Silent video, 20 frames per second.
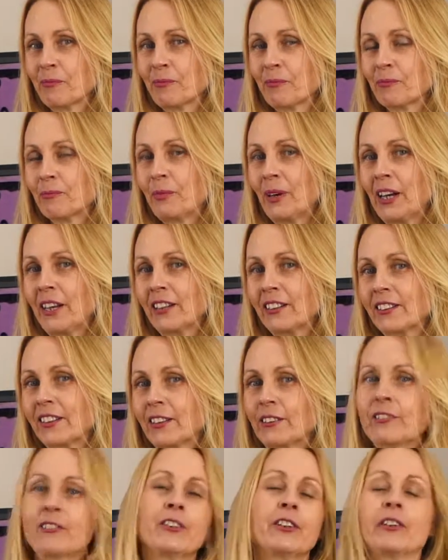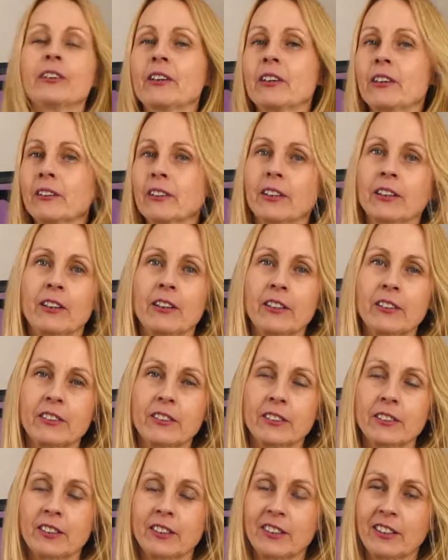but if you are
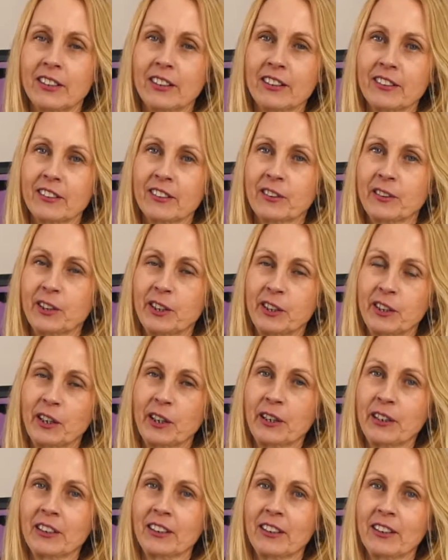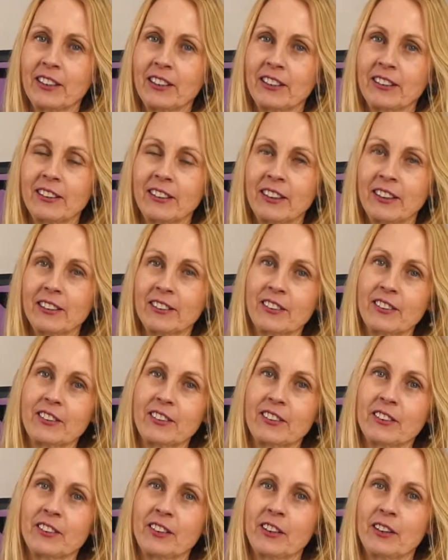allergic to nuts or you don't like
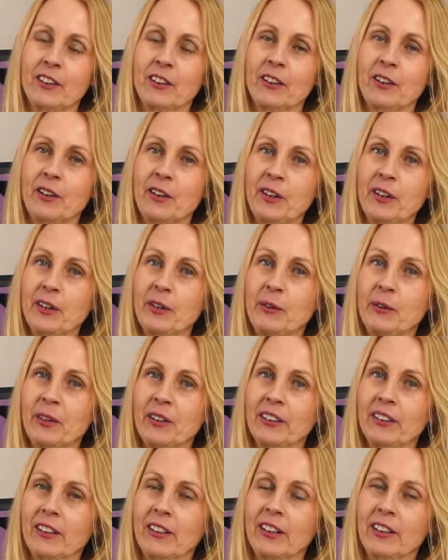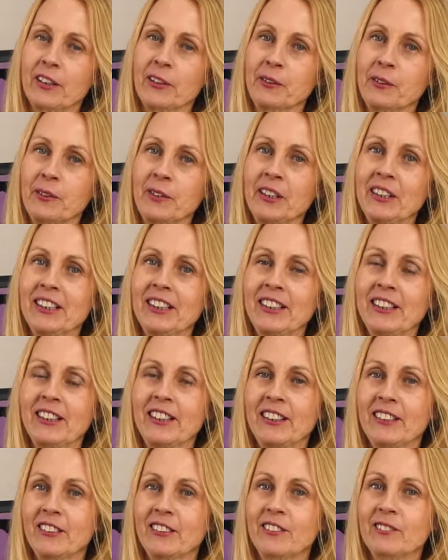nuts, or you want like a
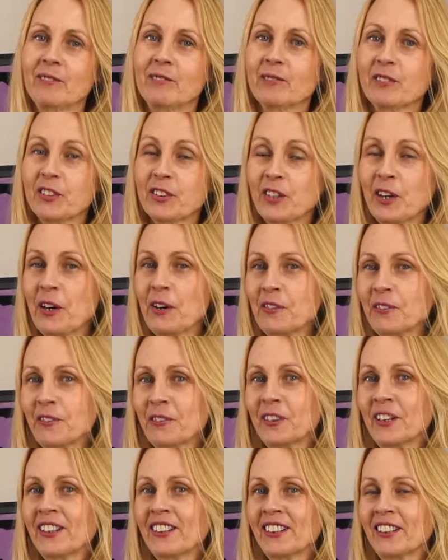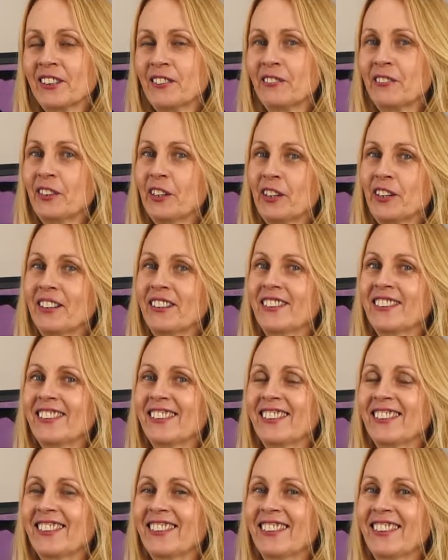really child-friendly
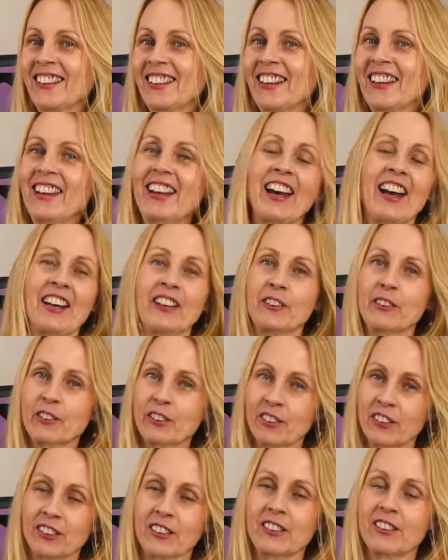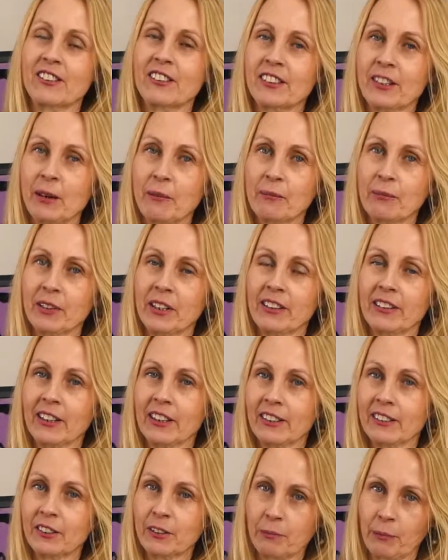version and also something that
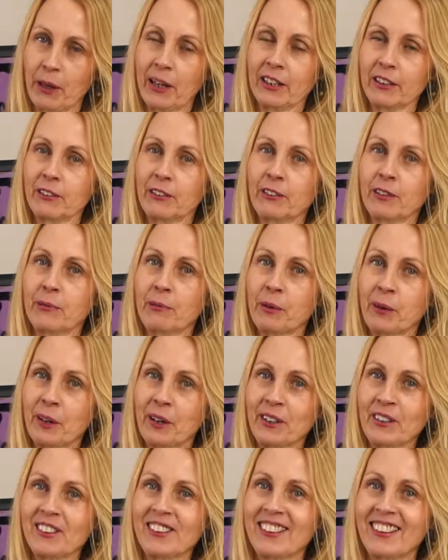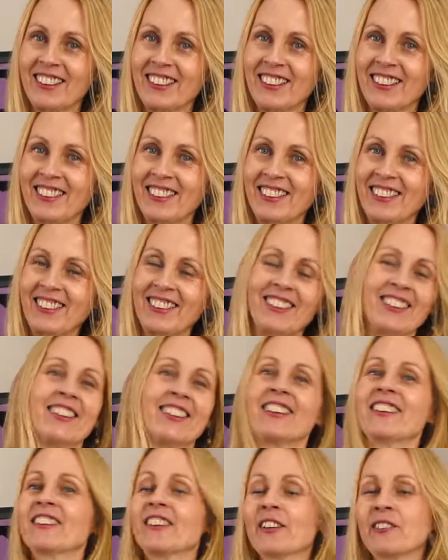is packed with protein
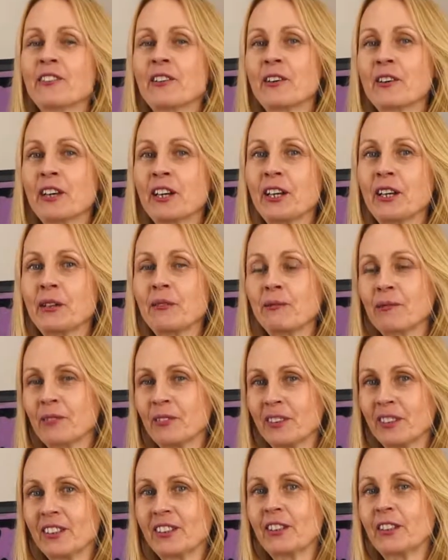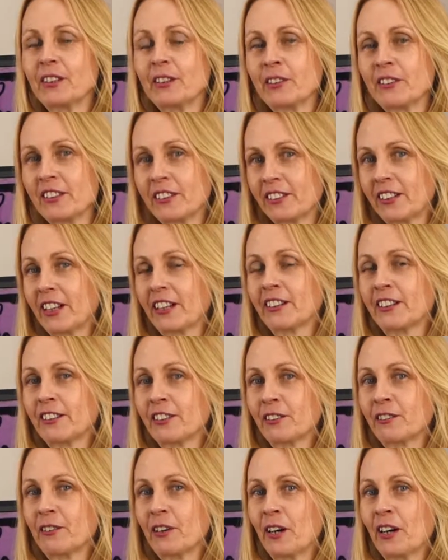that will keep you
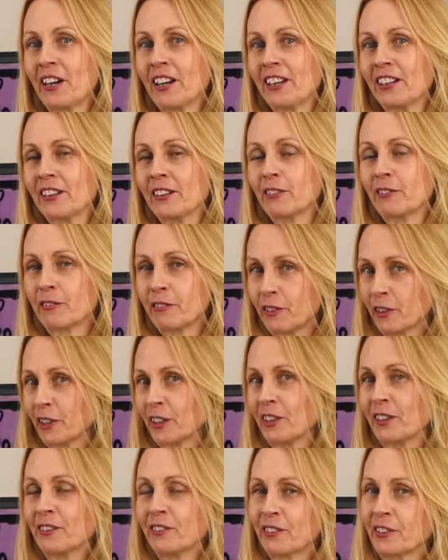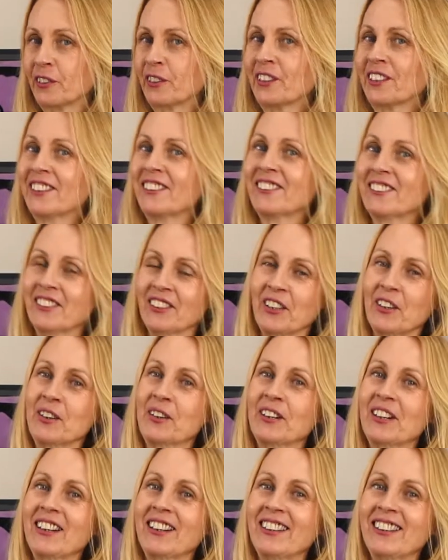satisfied and fuller for a lot
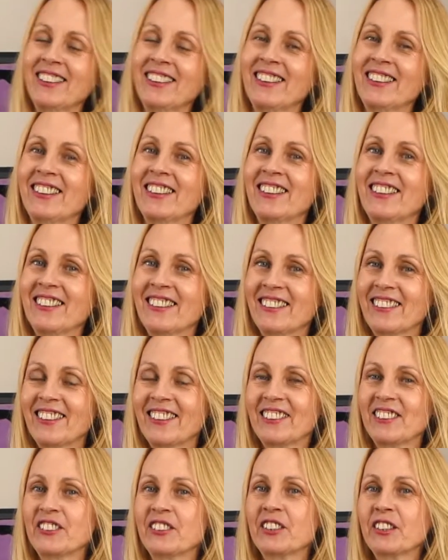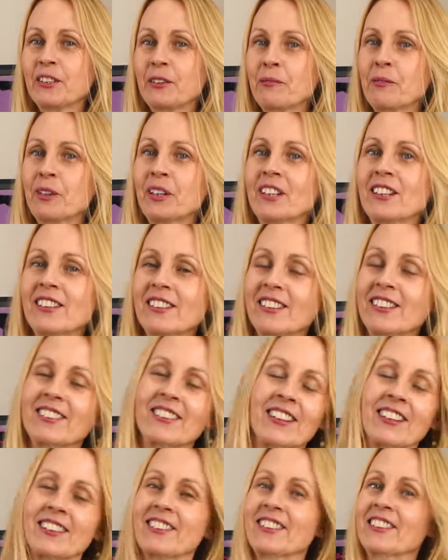longer, then chickpeas is
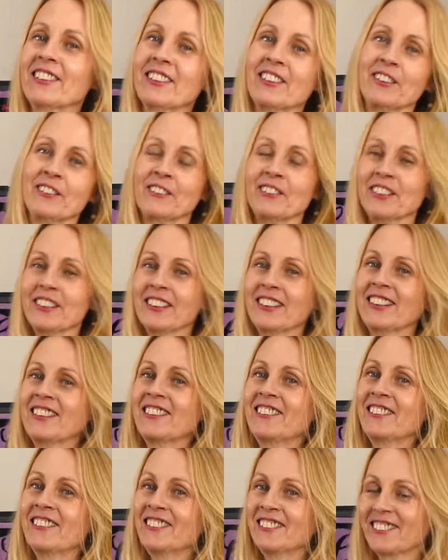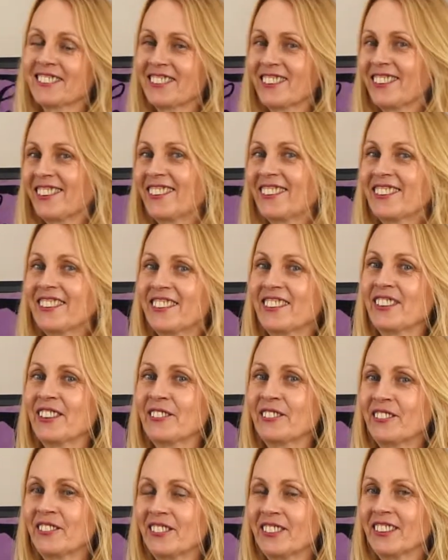actually a really good alternative
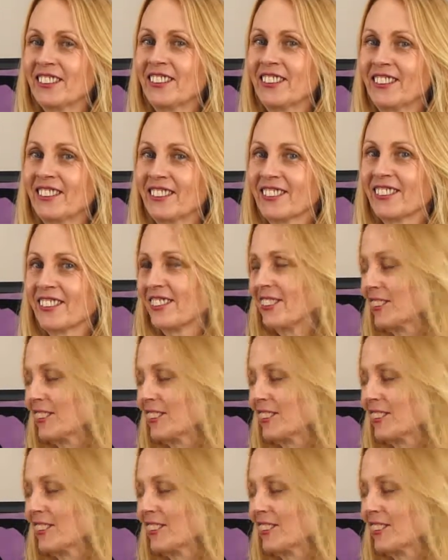to nuts